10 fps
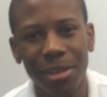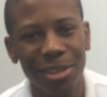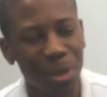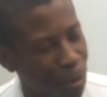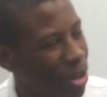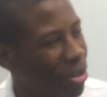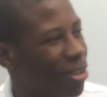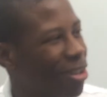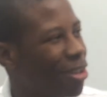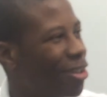So,
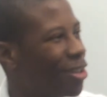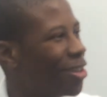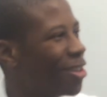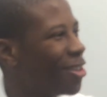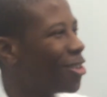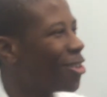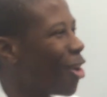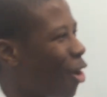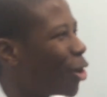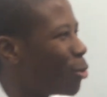Peter,
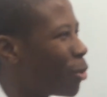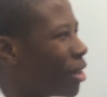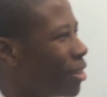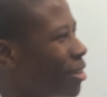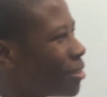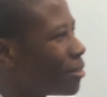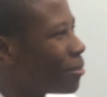are you ready?